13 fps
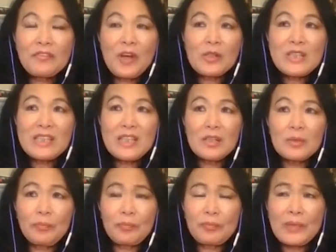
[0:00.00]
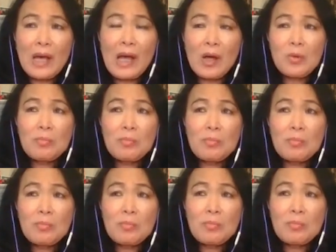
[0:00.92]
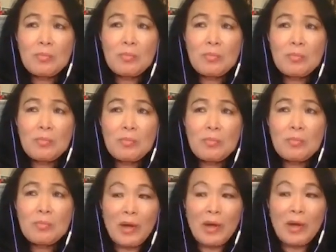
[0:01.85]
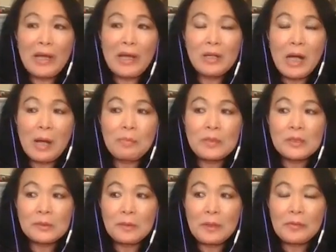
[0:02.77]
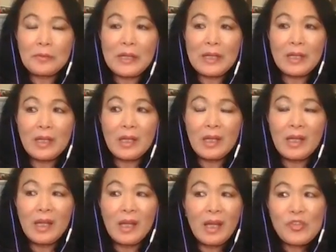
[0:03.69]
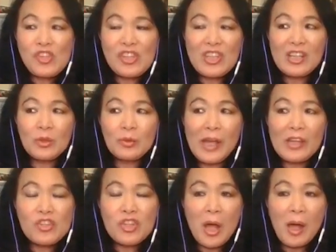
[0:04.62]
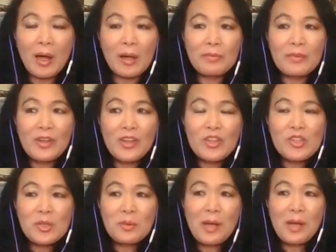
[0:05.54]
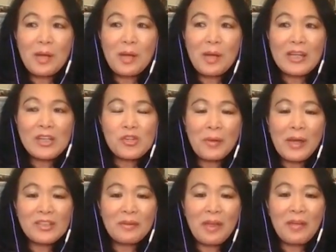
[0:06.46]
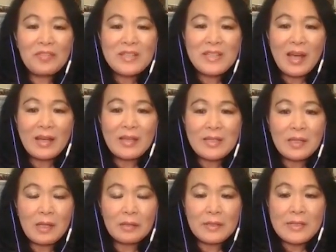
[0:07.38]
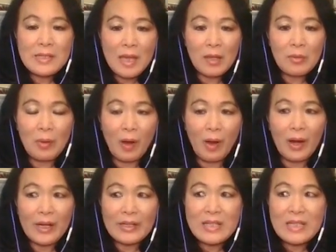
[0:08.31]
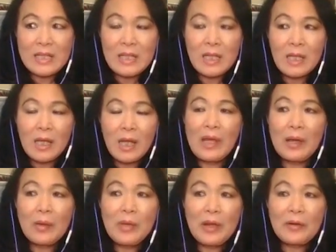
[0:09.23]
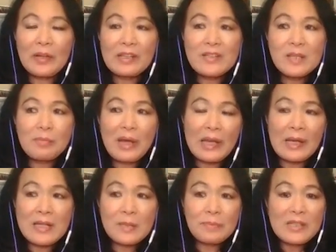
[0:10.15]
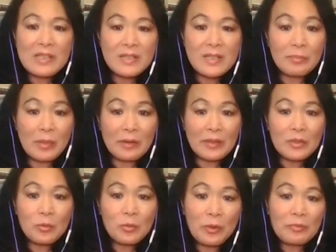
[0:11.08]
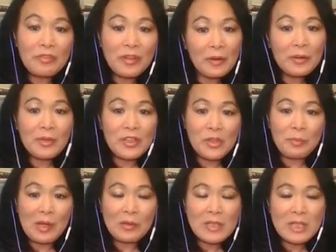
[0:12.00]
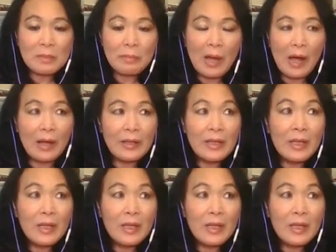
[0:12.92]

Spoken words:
felt that how mother taught me my upgrowing, she did a great job. So I try to emphasizing on the same part. They are Americans. My husband is American. We're very much a melting pot.